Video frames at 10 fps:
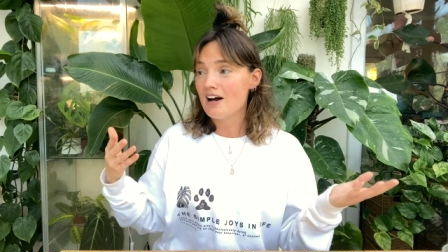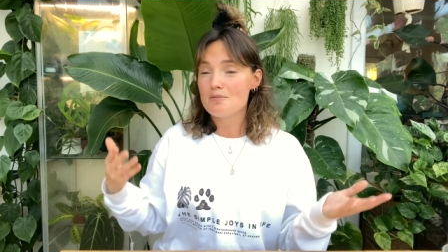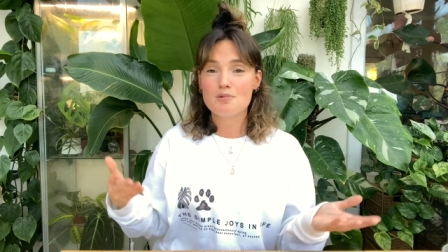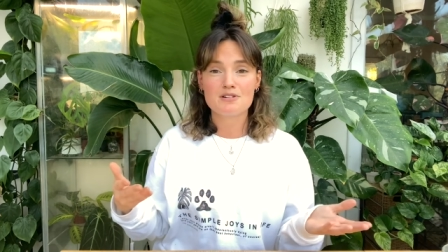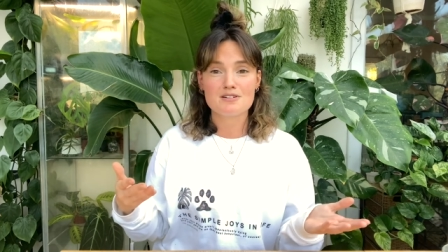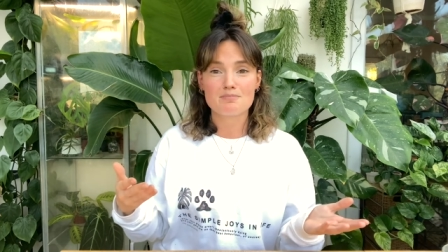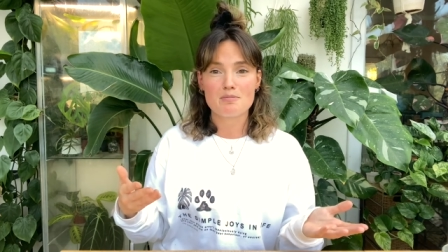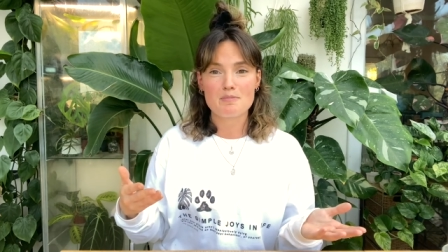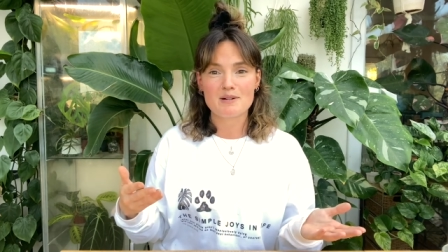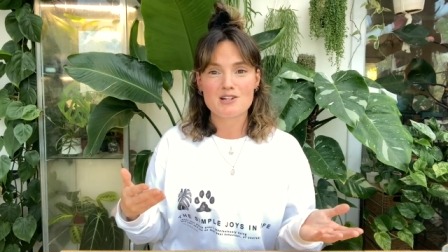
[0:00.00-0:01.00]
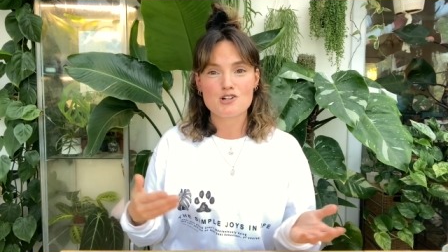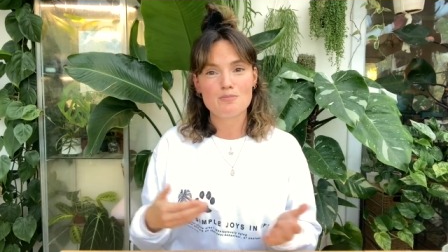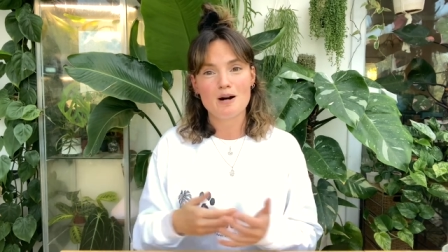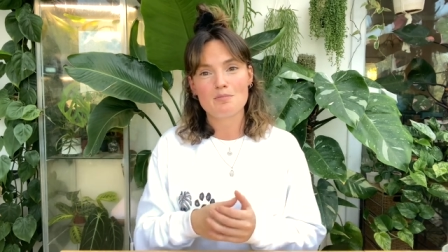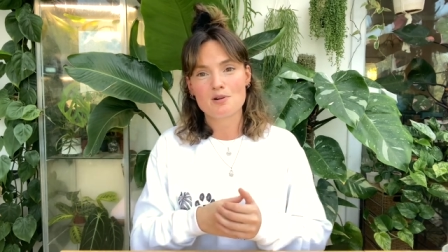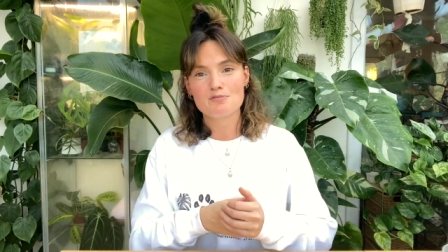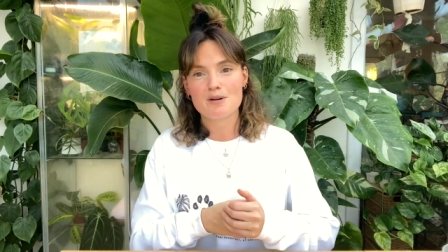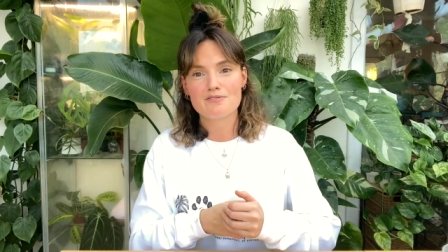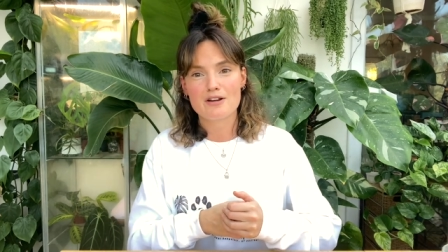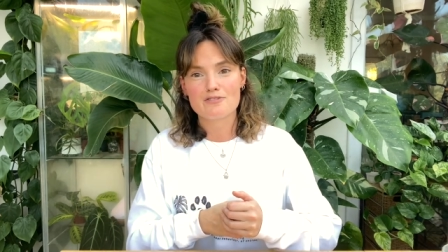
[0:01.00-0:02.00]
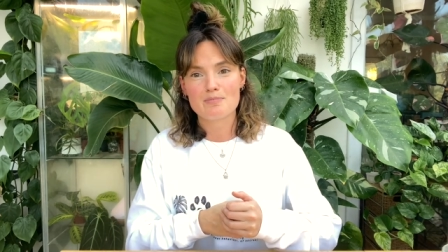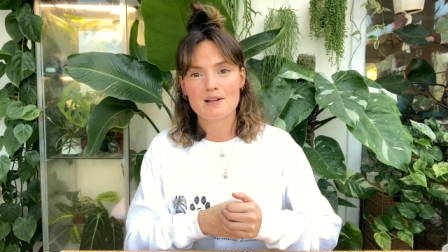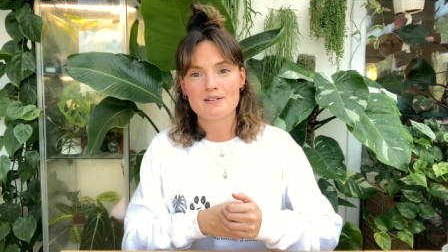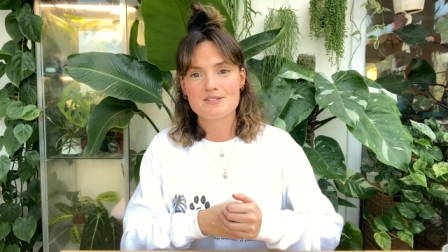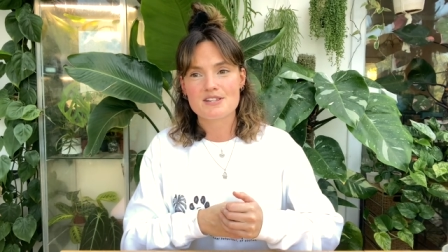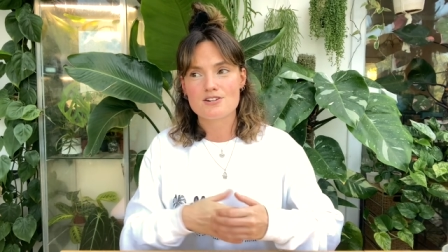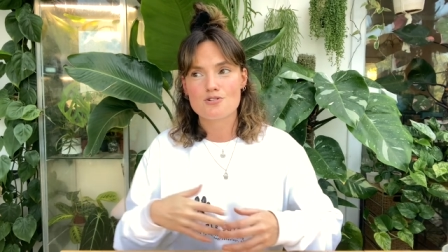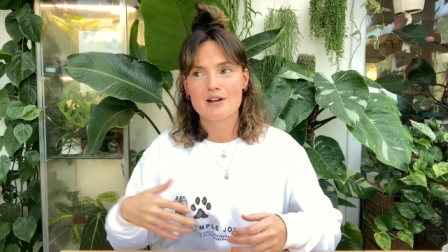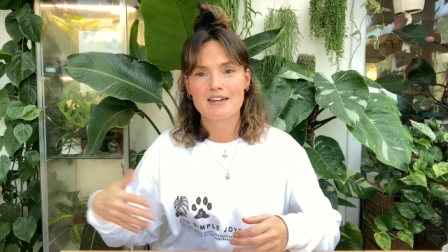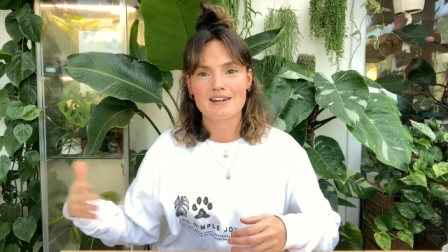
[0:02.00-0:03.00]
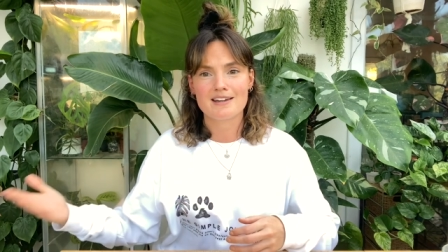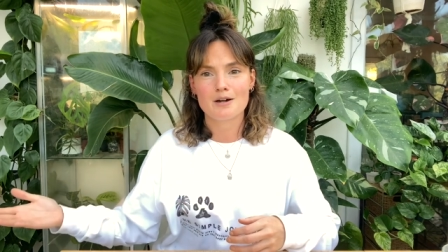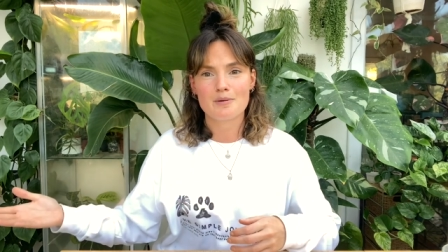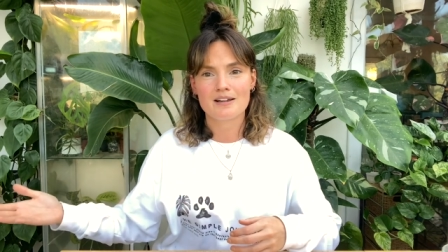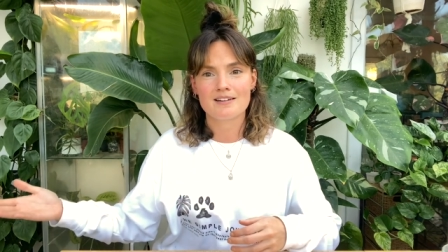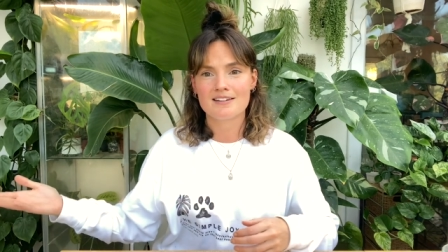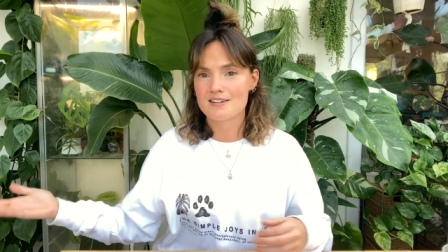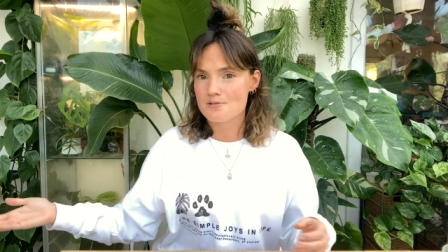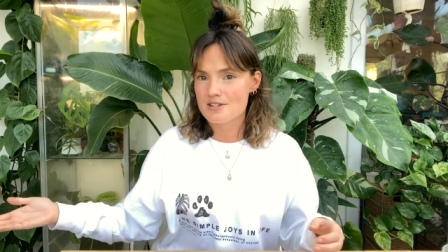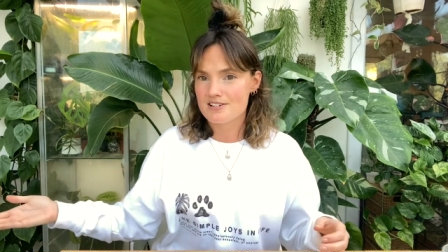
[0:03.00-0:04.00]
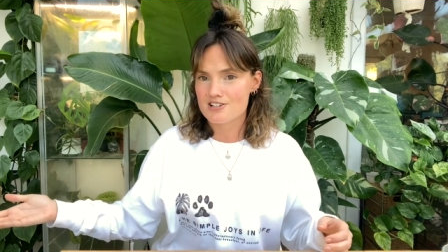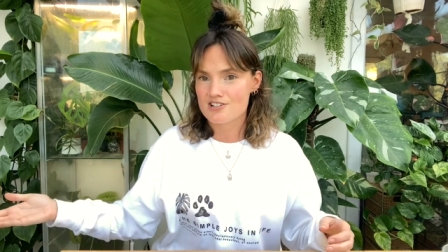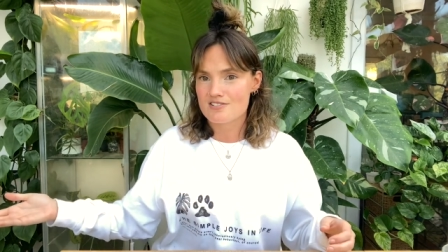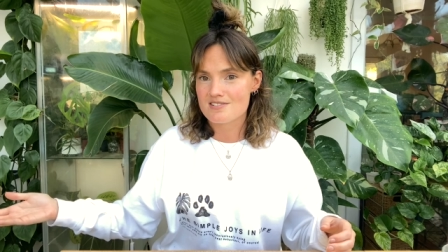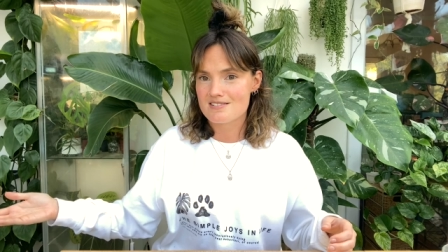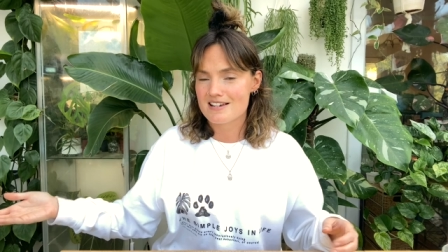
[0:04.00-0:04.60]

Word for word: I wouldn't probably chop up one of my favorite plants and try and get it going in those conditions.